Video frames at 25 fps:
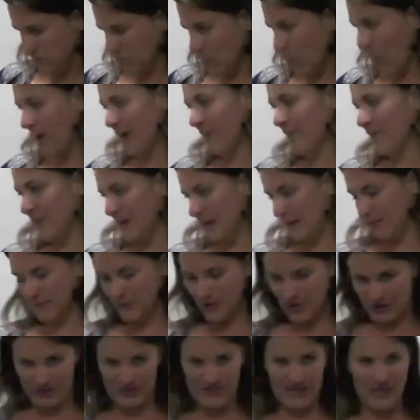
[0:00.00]
One of them,
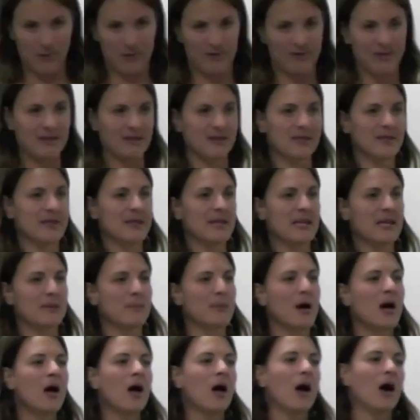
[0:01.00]
just staying with this
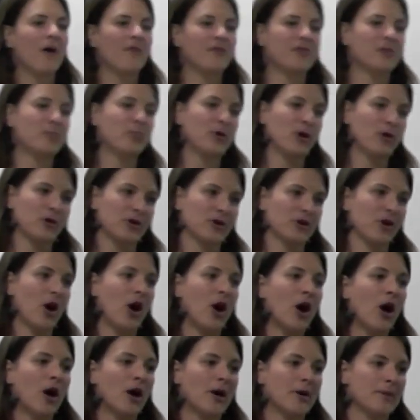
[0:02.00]
theme, of the broken
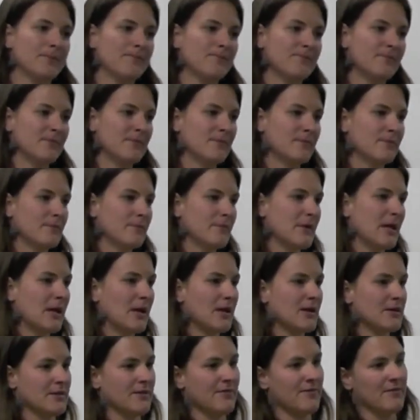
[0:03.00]
heart
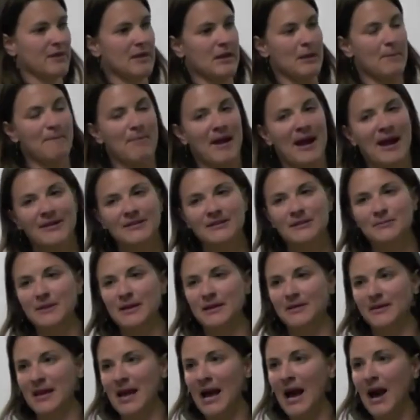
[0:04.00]
because of the
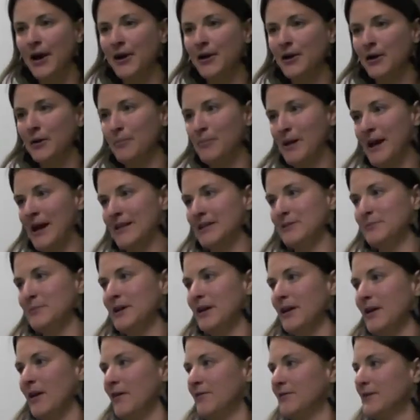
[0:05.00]
abandonment, the outer
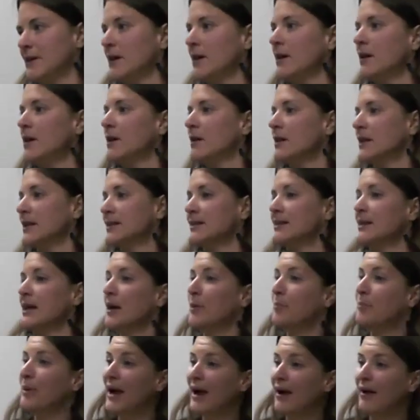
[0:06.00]
abandonment of, let's say,
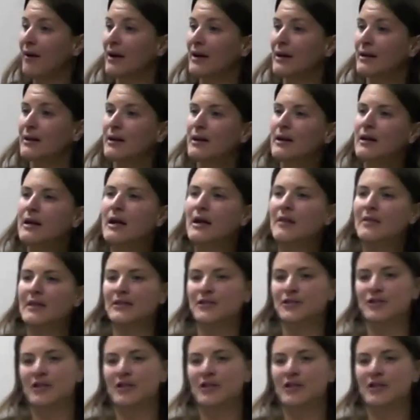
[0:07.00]
a parent, then